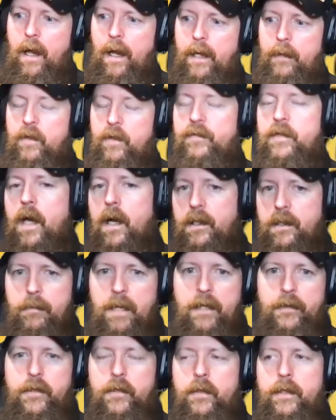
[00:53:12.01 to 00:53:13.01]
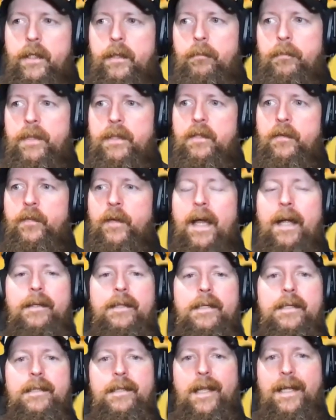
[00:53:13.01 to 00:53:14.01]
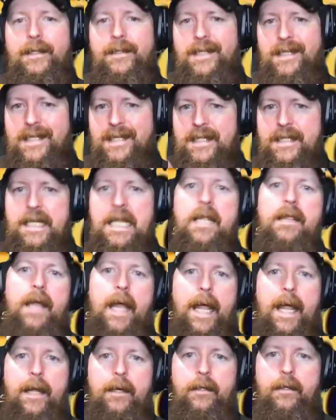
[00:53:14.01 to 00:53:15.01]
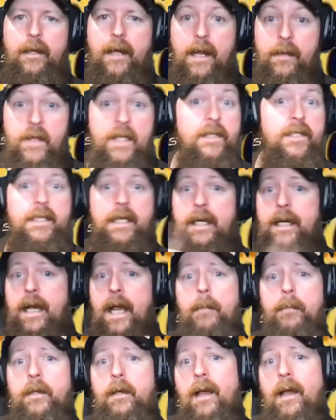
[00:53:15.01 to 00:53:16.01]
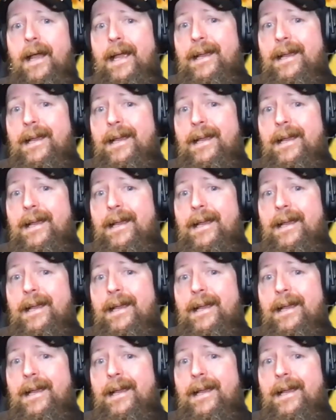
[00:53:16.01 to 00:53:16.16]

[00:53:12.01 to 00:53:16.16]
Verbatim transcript: And we've talked about doing it, but the fact is, like to see that and then see it happen.